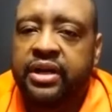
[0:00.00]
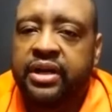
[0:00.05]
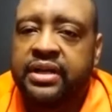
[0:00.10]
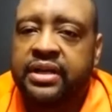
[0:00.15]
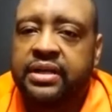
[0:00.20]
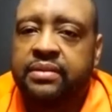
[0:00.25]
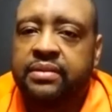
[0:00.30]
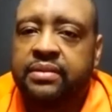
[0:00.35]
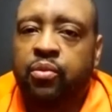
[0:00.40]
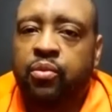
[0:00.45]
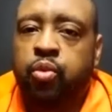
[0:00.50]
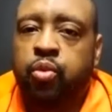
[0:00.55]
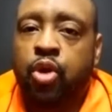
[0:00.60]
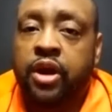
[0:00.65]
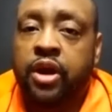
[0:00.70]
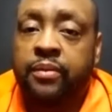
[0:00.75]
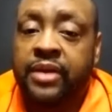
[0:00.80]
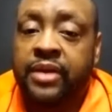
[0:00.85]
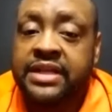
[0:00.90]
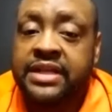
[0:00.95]

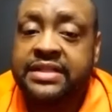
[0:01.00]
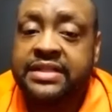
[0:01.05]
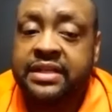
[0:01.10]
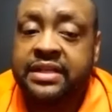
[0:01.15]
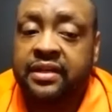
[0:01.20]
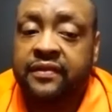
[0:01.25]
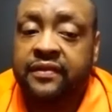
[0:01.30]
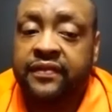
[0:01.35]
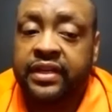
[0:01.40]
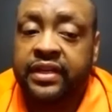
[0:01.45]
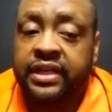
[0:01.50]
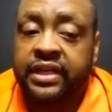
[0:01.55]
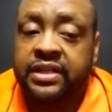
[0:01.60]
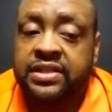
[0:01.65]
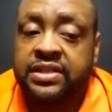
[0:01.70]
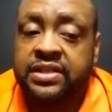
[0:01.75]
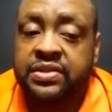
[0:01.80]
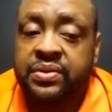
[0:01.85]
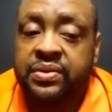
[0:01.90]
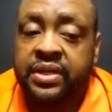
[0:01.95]
worked myself
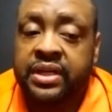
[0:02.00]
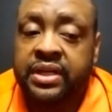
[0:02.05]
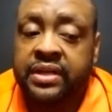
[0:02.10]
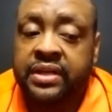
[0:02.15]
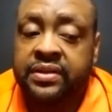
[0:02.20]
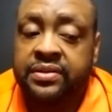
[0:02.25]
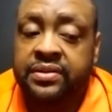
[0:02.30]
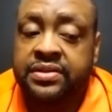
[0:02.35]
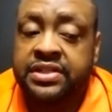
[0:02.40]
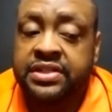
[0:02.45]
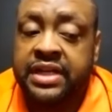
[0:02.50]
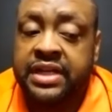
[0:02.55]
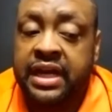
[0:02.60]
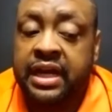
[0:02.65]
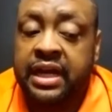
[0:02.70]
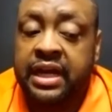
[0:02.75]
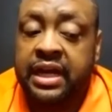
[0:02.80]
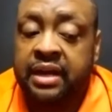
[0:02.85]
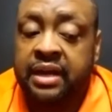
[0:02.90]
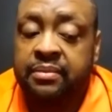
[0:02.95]
into another
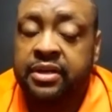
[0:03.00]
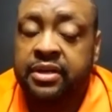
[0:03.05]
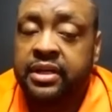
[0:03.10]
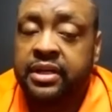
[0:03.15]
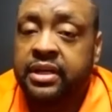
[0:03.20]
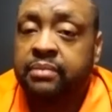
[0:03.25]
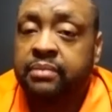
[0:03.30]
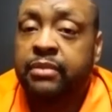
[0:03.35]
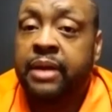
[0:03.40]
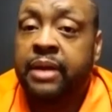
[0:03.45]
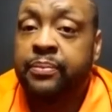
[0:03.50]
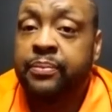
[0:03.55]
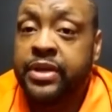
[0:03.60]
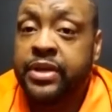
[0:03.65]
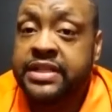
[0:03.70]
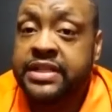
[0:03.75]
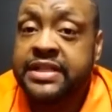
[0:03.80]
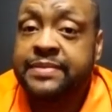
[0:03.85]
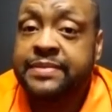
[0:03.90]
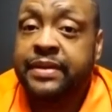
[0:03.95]
job. My
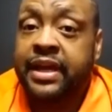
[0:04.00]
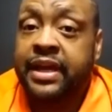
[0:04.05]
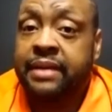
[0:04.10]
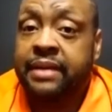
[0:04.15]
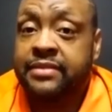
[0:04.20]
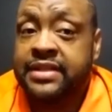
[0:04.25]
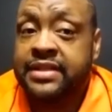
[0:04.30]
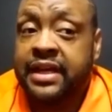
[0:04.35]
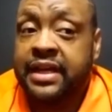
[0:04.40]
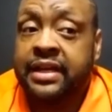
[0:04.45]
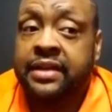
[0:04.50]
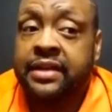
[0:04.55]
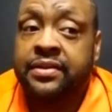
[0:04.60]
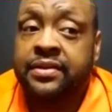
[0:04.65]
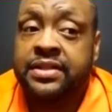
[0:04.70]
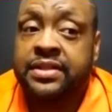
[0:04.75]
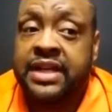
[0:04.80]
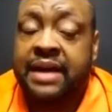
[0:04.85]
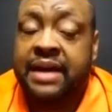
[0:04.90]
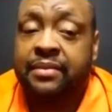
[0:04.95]
business became just like another
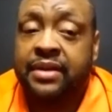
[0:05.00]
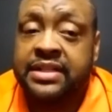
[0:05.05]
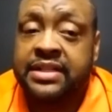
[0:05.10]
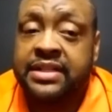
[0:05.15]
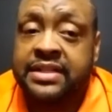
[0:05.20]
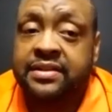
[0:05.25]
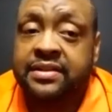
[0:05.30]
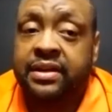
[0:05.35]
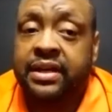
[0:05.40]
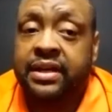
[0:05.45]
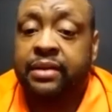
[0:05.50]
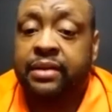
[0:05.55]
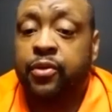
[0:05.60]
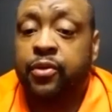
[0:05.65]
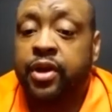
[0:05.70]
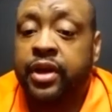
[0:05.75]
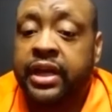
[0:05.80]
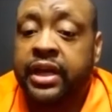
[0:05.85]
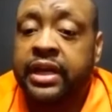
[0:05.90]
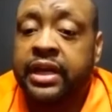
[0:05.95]
job because I started
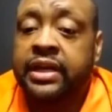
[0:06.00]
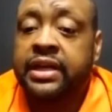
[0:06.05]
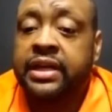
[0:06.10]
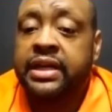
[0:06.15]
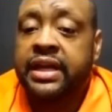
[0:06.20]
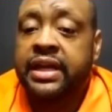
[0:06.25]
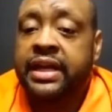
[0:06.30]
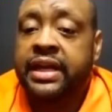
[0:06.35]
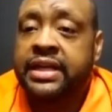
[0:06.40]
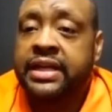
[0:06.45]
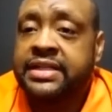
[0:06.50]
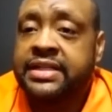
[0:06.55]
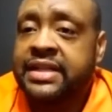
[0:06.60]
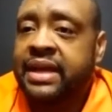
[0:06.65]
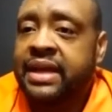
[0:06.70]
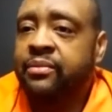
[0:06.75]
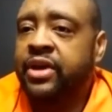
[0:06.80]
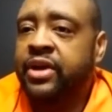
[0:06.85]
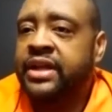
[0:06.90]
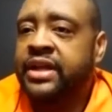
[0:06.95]
working in the same
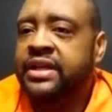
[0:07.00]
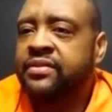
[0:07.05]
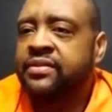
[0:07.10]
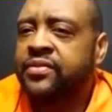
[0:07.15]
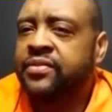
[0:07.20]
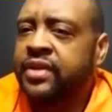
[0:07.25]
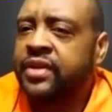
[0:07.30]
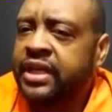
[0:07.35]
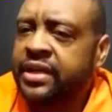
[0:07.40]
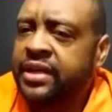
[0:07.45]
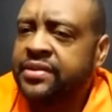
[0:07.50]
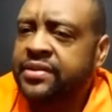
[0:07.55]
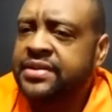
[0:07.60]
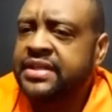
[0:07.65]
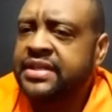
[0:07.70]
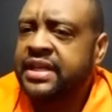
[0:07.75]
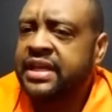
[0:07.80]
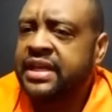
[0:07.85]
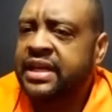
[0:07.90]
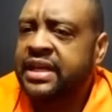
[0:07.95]
way. I didn't really
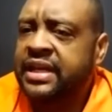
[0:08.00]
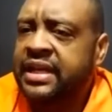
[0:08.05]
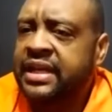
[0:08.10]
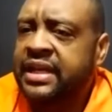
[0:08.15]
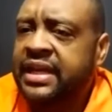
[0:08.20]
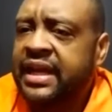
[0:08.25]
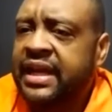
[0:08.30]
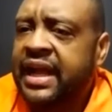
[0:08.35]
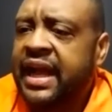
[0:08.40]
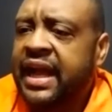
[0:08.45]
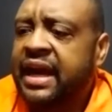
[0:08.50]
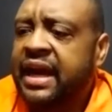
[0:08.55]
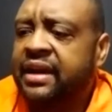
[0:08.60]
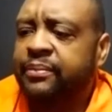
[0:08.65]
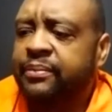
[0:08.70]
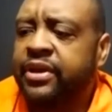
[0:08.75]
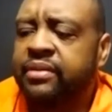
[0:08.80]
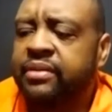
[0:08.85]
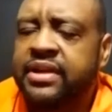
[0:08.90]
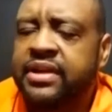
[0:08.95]
understand how to be
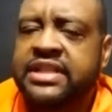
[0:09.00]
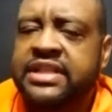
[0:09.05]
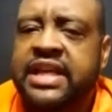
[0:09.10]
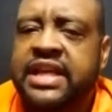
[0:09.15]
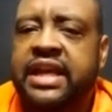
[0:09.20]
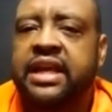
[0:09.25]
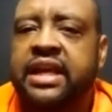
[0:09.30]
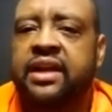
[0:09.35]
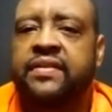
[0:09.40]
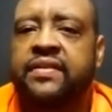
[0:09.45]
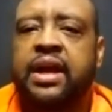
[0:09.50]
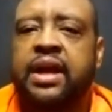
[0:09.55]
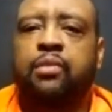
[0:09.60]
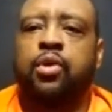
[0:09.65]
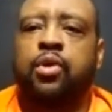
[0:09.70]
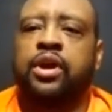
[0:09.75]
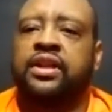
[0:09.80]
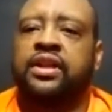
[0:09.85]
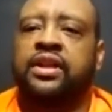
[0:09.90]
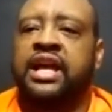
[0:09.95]
able to take care of that
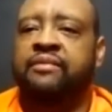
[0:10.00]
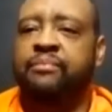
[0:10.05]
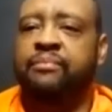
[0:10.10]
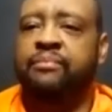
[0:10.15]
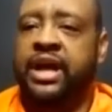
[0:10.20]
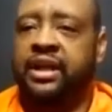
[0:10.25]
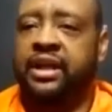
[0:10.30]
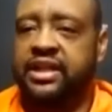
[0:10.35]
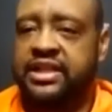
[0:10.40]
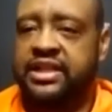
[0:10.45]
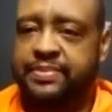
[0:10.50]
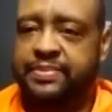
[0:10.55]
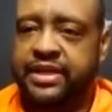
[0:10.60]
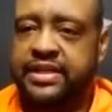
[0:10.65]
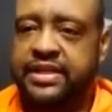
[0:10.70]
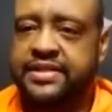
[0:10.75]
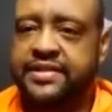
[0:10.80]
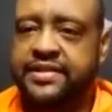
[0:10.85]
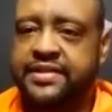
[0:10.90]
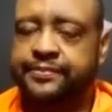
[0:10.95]
work-life balance
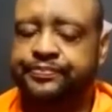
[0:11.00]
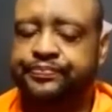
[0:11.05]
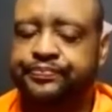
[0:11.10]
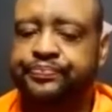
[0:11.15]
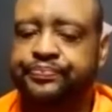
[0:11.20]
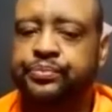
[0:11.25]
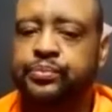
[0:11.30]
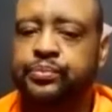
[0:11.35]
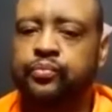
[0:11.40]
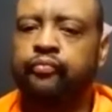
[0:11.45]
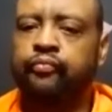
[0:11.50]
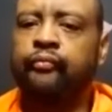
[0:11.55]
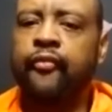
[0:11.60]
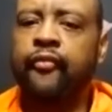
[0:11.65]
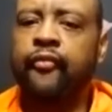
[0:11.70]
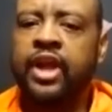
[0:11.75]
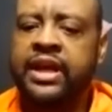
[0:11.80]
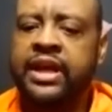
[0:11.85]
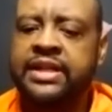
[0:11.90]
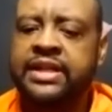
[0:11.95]
piece.
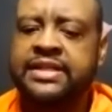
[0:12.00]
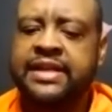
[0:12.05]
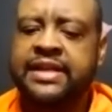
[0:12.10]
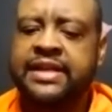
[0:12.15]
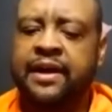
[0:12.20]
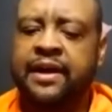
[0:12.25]
And so